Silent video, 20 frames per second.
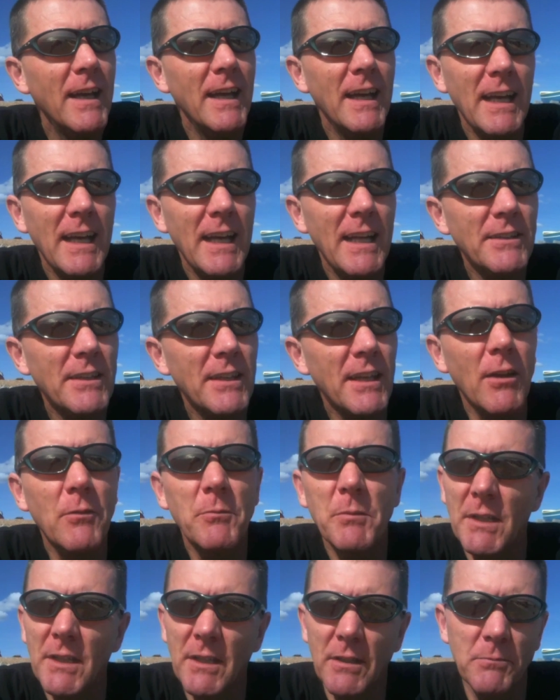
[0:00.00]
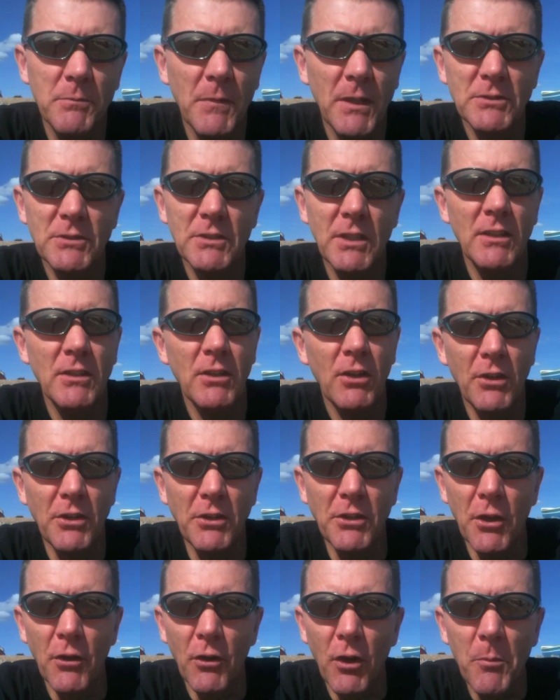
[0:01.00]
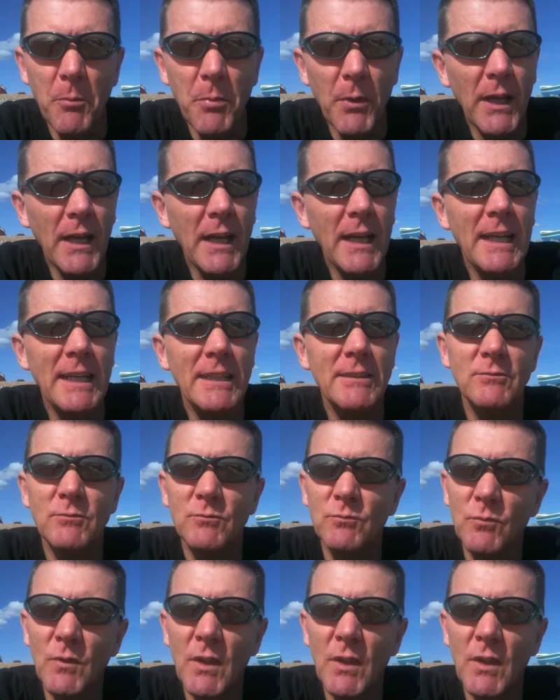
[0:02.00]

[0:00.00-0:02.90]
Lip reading: And you know, I've been to a lot of Europe and